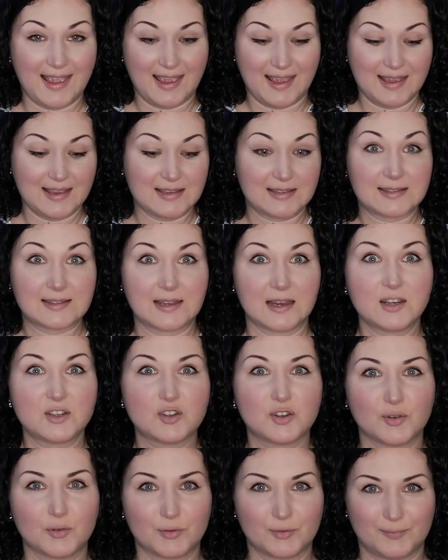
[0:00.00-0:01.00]
stay
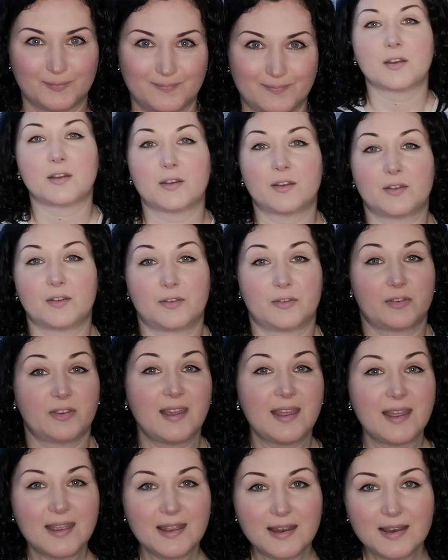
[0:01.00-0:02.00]
tuned.
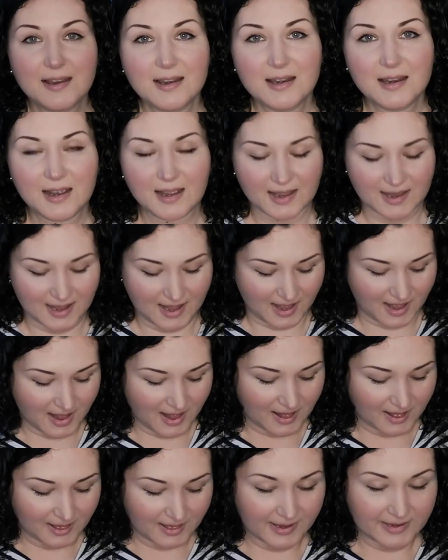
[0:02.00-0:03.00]
Then
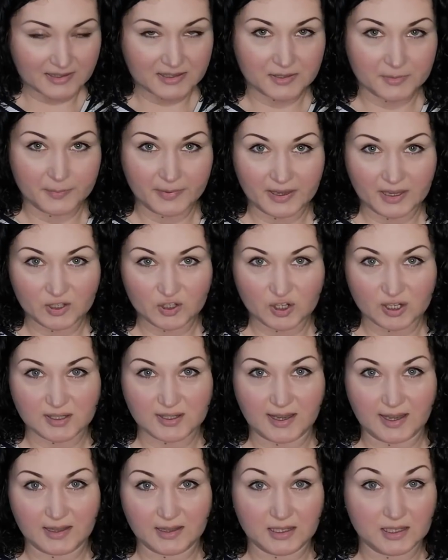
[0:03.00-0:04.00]
let me just
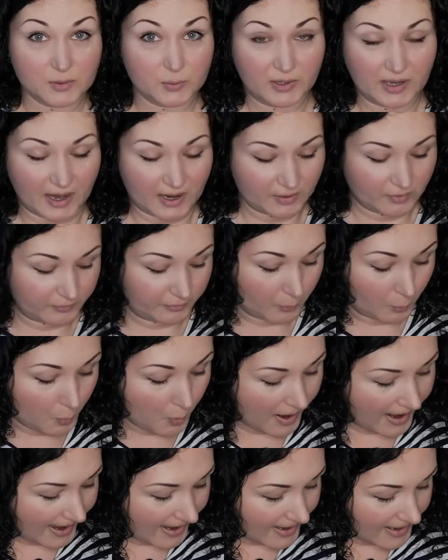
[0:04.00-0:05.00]
get this one out of the
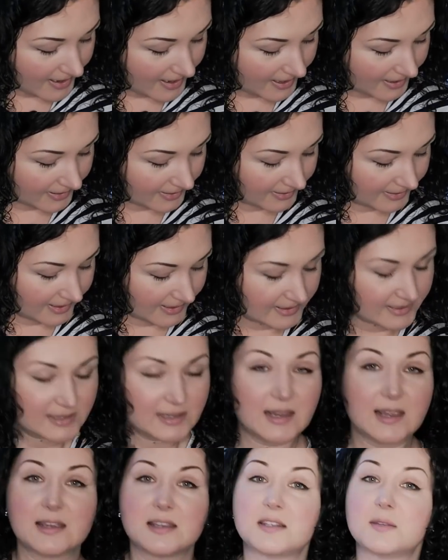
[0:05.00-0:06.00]
way. This
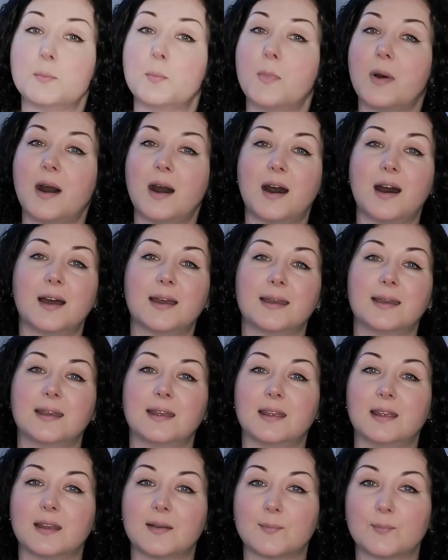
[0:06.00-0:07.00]
is my